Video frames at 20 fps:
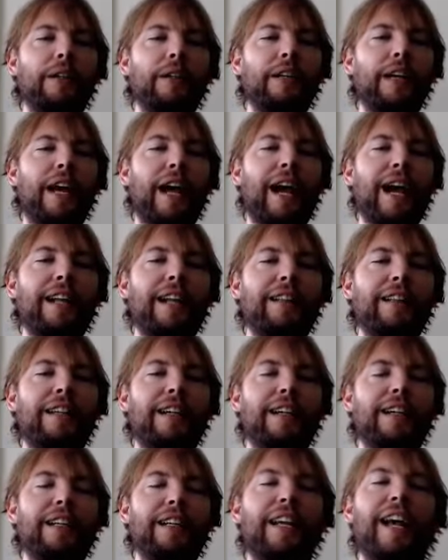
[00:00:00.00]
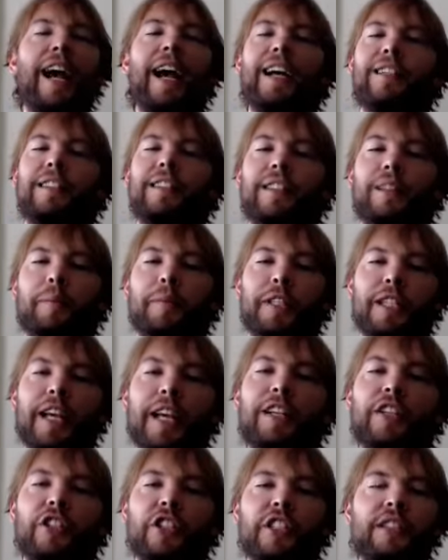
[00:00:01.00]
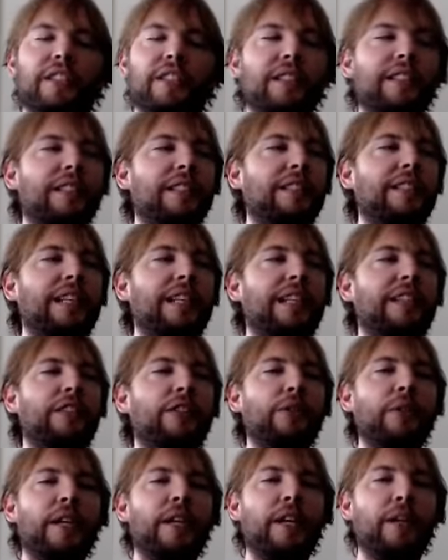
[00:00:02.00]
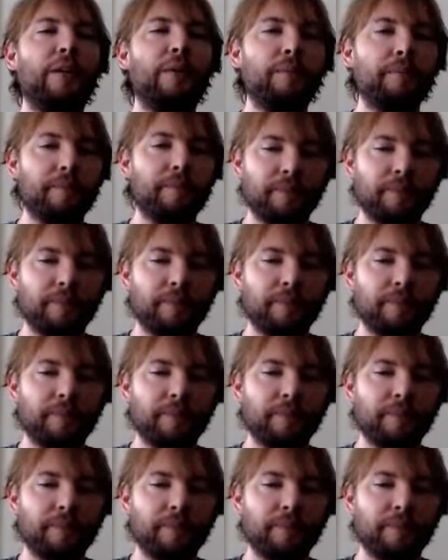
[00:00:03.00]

had their gas limitations set too low,